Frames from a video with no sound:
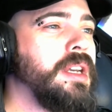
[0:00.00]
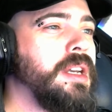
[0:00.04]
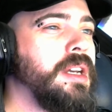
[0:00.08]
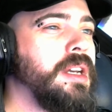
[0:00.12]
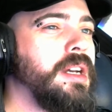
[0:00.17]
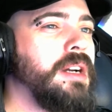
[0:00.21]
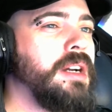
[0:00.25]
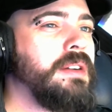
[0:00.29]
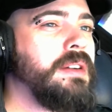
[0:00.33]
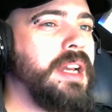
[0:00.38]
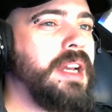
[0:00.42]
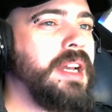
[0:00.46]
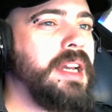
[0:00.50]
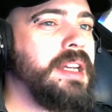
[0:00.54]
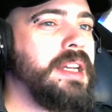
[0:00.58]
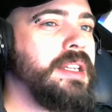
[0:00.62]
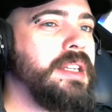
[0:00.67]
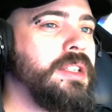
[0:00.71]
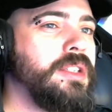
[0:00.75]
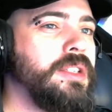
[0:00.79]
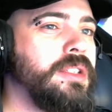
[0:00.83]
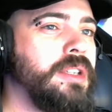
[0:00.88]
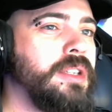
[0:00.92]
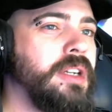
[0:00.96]
Okay,
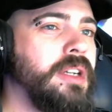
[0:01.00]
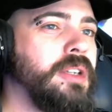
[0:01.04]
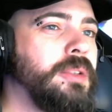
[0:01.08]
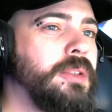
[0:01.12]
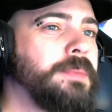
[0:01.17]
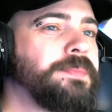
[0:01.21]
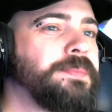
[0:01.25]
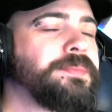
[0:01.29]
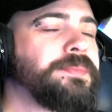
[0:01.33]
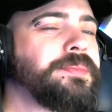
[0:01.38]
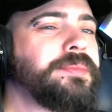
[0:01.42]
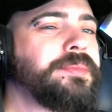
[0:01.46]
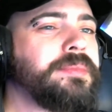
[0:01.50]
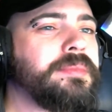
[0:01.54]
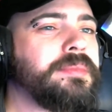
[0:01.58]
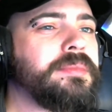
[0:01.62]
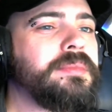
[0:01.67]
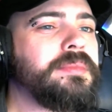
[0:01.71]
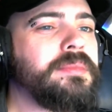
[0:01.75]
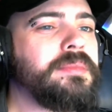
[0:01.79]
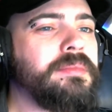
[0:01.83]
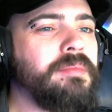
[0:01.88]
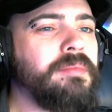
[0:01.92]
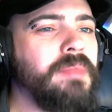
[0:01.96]
so
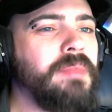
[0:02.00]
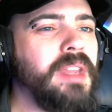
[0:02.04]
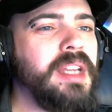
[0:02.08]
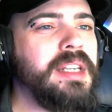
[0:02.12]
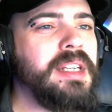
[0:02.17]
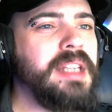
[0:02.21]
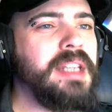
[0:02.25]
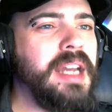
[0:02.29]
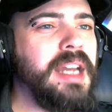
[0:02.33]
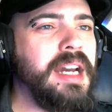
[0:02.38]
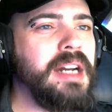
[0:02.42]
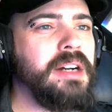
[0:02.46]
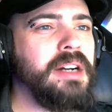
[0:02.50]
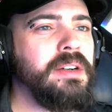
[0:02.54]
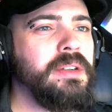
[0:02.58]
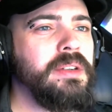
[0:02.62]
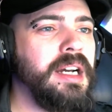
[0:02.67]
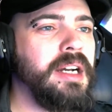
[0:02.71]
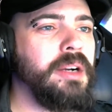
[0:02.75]
now